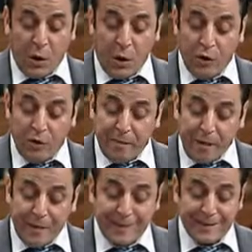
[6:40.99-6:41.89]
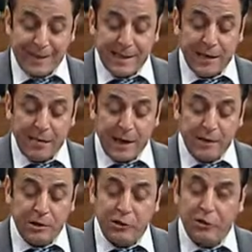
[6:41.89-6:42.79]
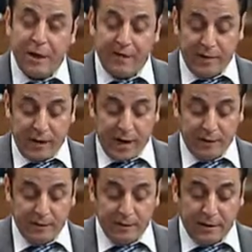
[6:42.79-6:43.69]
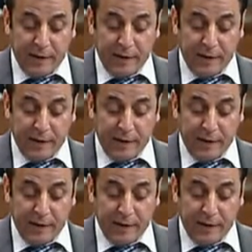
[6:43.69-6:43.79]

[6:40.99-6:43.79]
when you make the system easier to navigate,